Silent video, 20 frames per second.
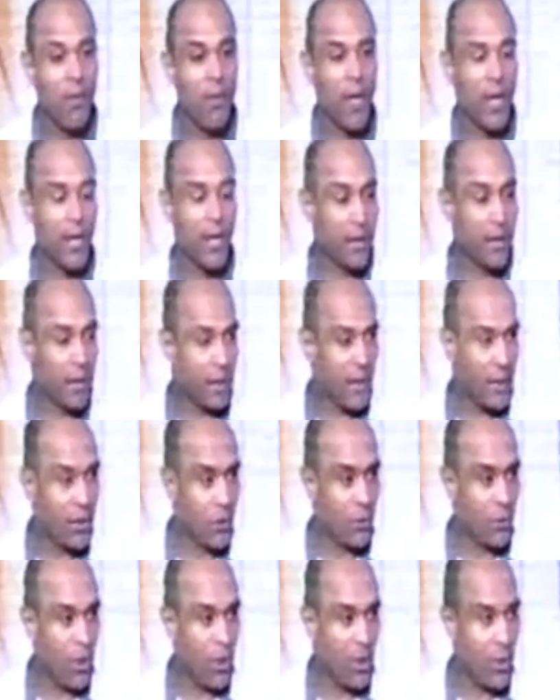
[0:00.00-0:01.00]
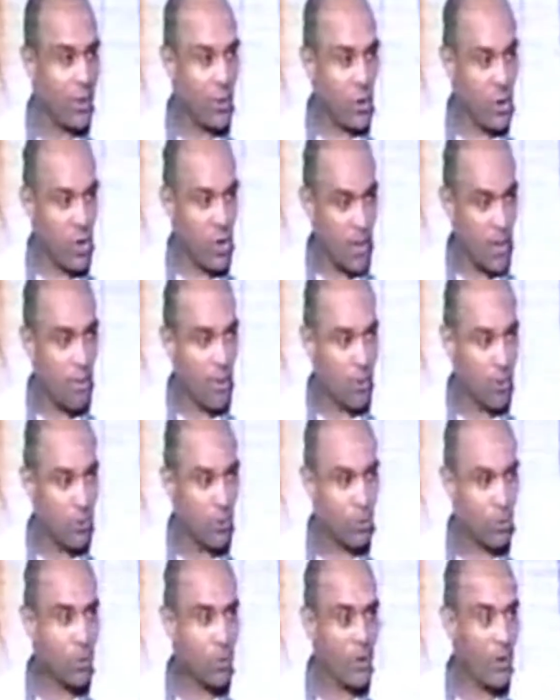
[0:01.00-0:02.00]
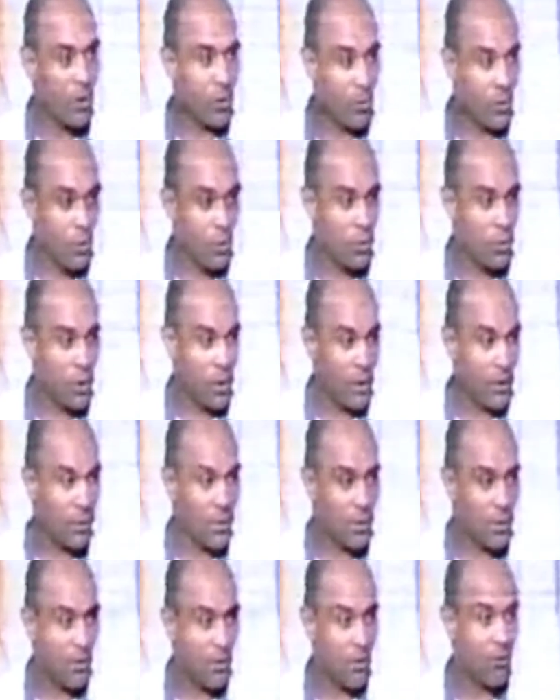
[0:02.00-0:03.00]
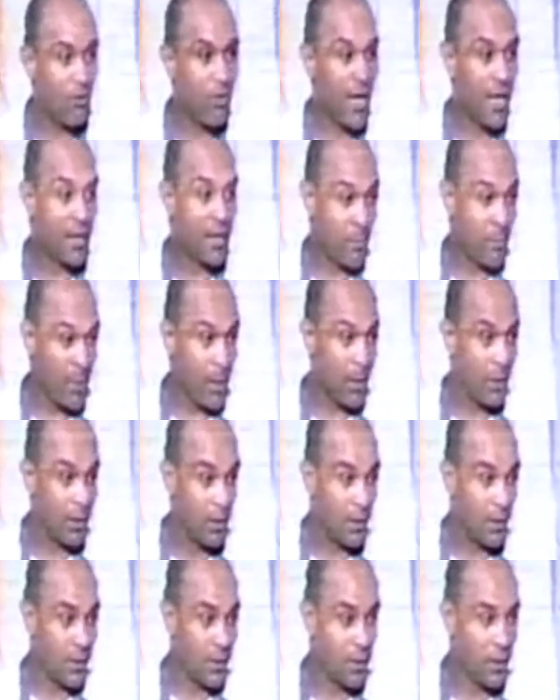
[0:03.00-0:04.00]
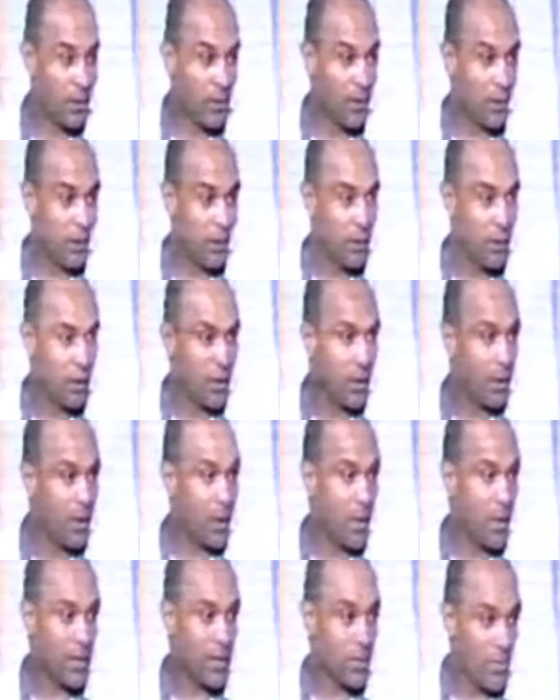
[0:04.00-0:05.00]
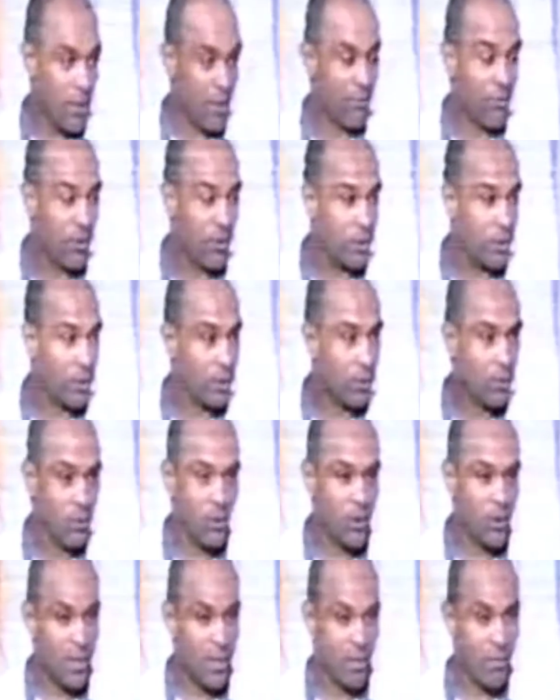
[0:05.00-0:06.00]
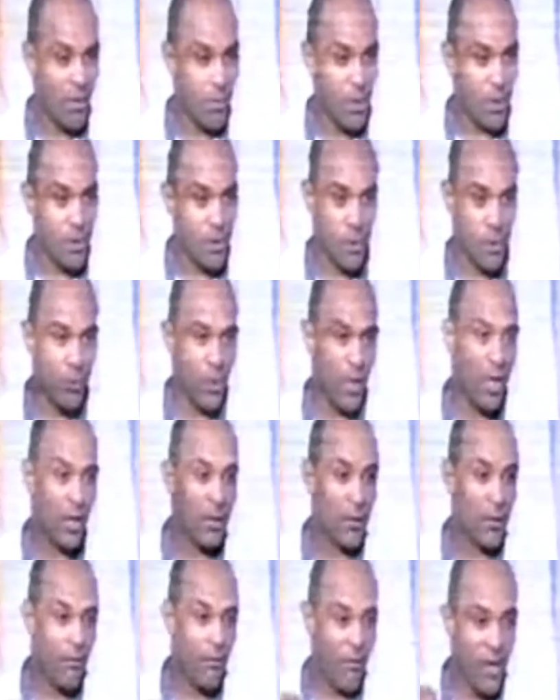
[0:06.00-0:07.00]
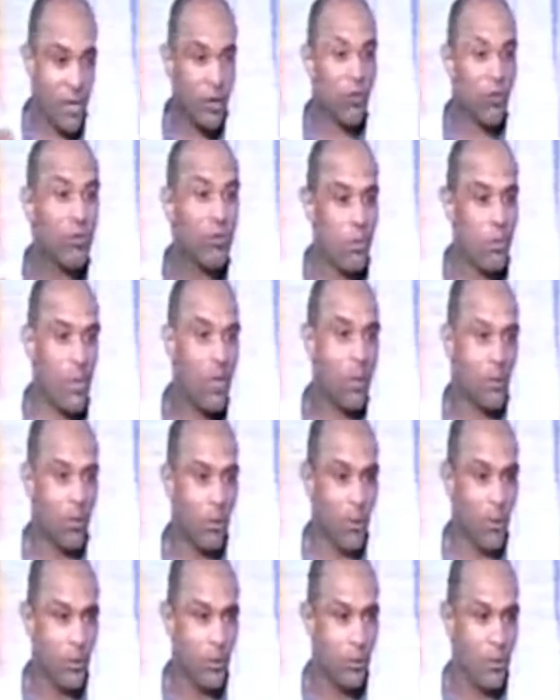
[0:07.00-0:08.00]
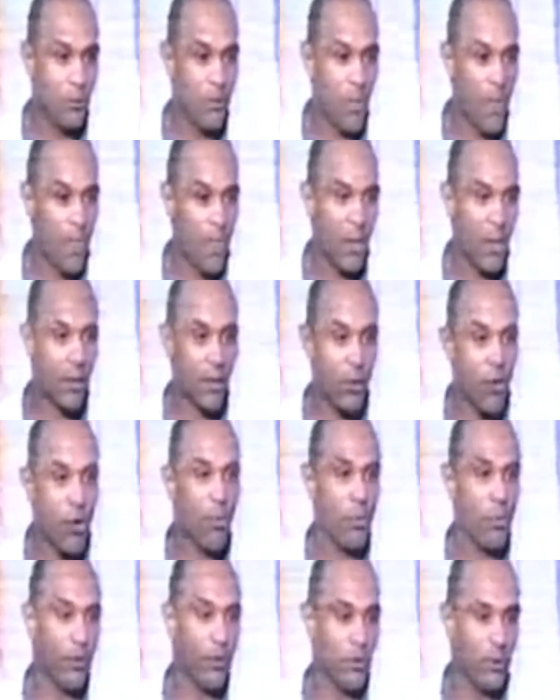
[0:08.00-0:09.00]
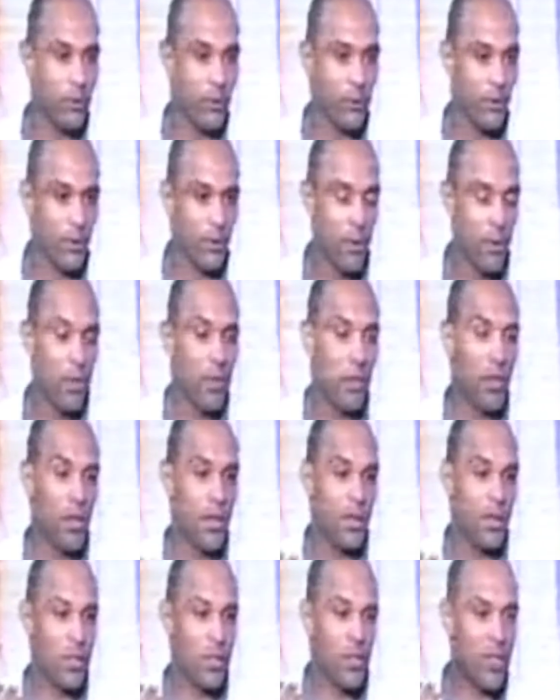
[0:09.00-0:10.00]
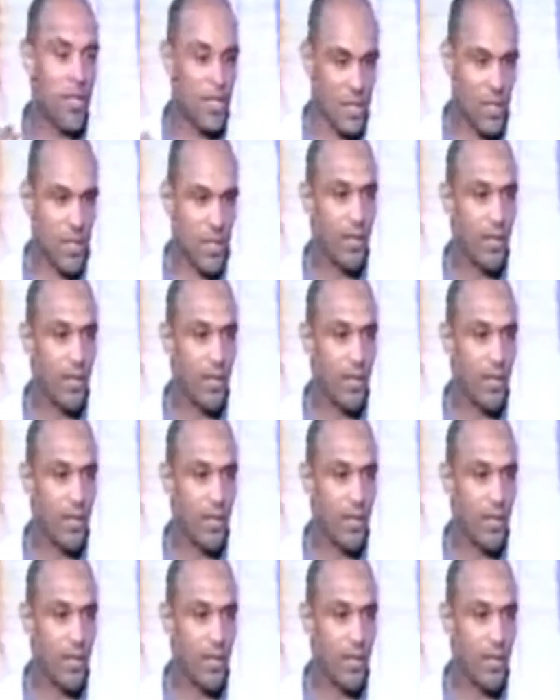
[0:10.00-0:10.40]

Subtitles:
and that's why she came across with introducing herself as a male, as a male figure, not as a female. So in the face people, the commoner, they still